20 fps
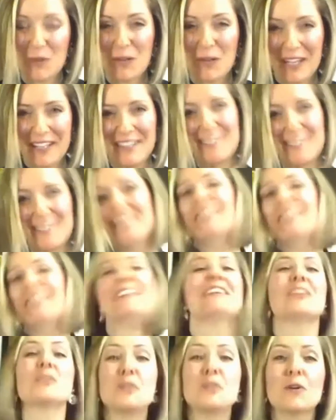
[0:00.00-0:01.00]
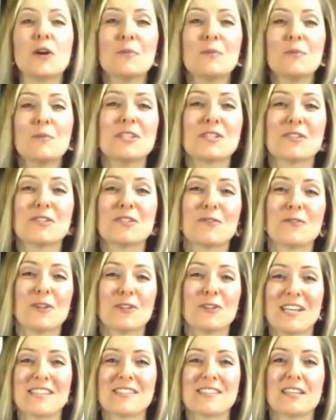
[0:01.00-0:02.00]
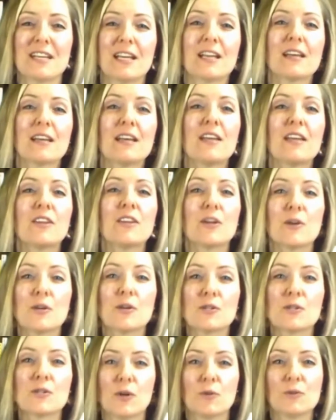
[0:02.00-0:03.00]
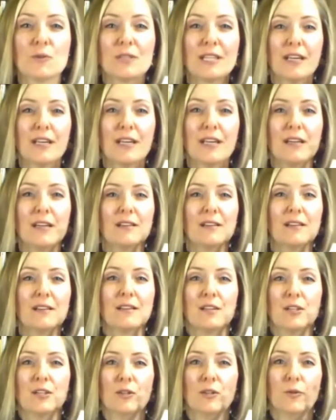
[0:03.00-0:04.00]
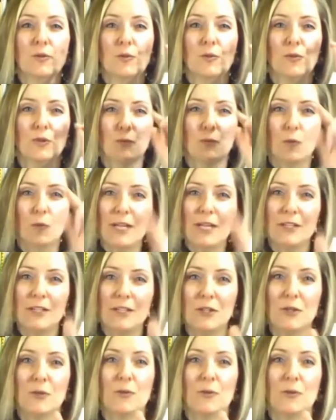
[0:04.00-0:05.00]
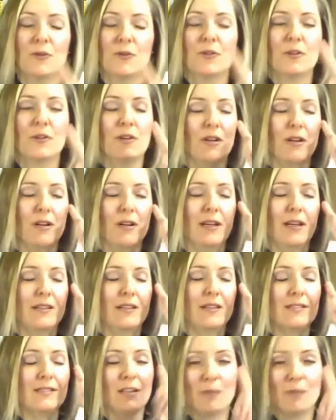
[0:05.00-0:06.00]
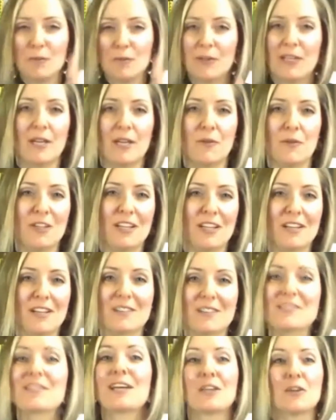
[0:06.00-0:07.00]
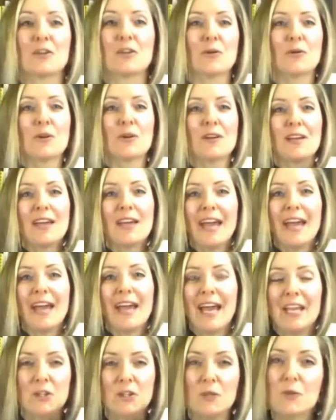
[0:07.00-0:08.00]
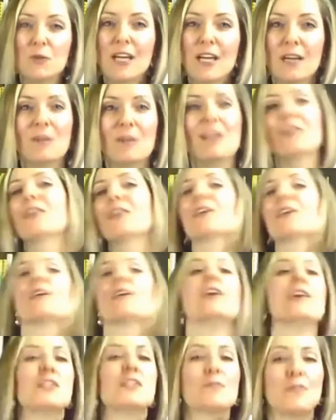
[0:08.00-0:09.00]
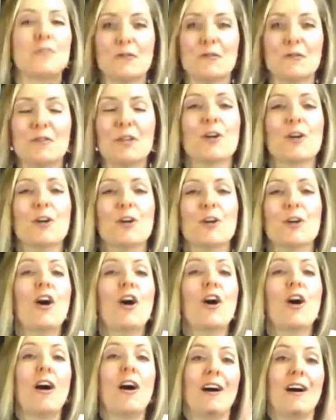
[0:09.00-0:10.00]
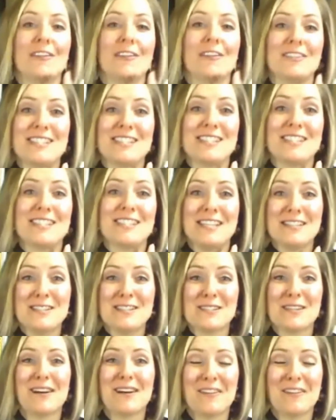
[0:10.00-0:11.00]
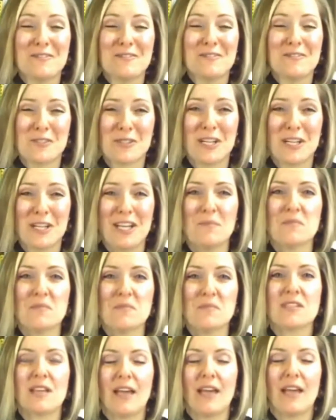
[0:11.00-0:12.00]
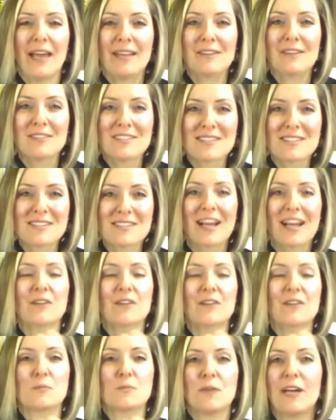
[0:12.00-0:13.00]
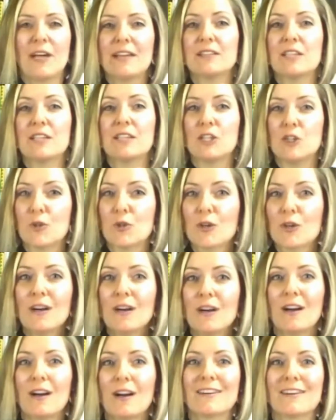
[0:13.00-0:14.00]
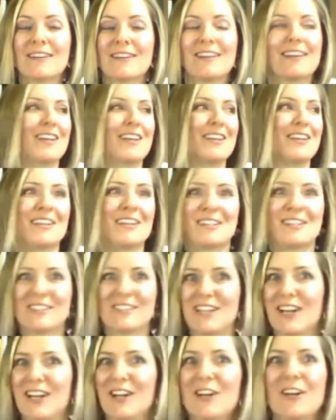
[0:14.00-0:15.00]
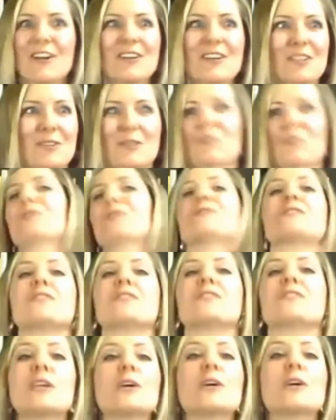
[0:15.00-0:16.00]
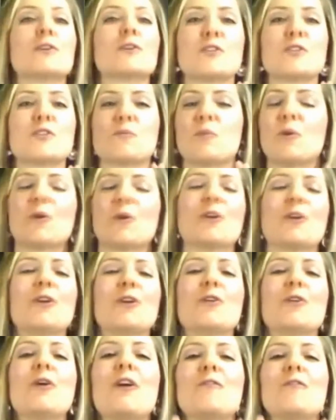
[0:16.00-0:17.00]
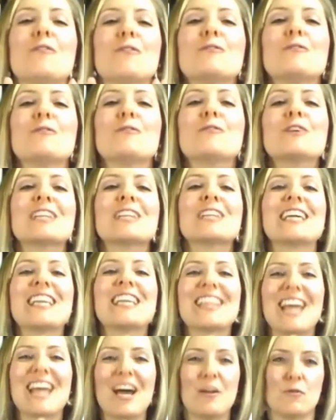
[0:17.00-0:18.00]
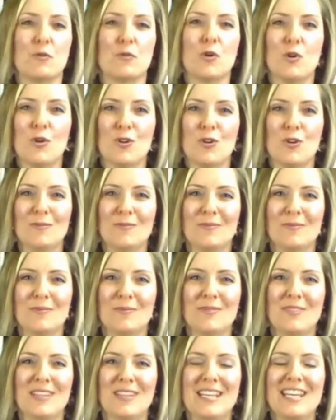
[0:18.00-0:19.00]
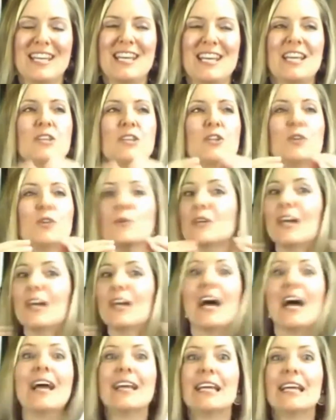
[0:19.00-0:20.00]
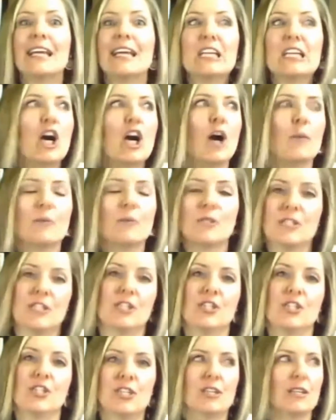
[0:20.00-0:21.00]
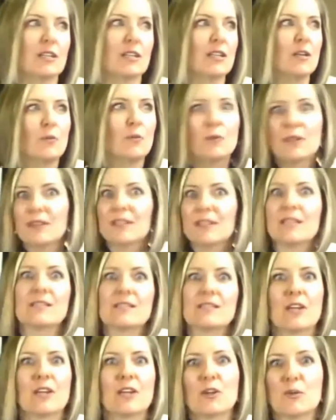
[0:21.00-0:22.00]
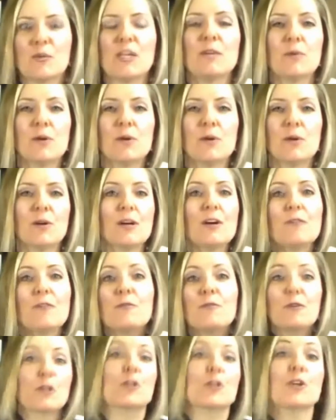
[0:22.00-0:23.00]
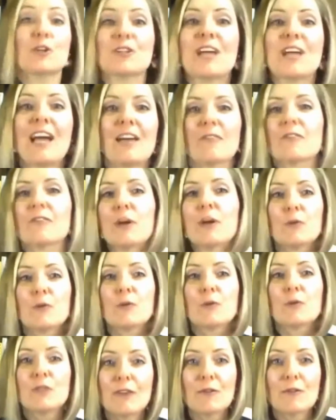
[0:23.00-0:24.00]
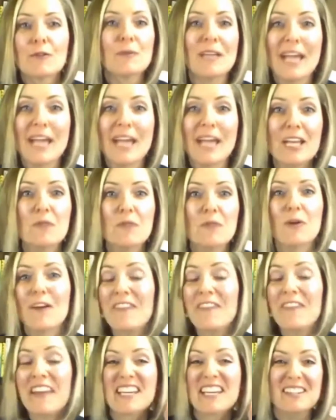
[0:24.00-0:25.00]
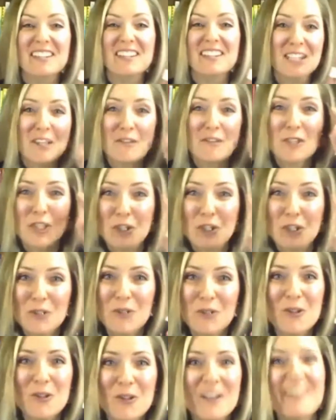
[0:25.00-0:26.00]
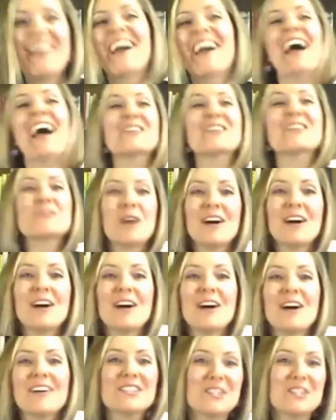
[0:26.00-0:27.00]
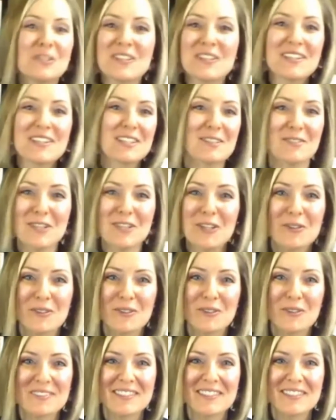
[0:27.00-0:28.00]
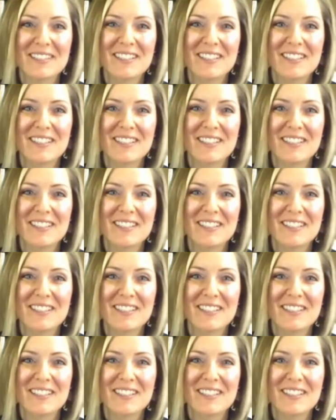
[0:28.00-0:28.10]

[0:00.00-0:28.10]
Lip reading: Okay? There's no competition for your destiny. There is only one you. There has never been anyone else like you. And you came here to fulfill on the seeds of dreams and desires planted in your heart. The entire universe is here to support you fulfilling that role. You're not in competition with these other people for your life. There will never be anyone that can live you as well as you can live you.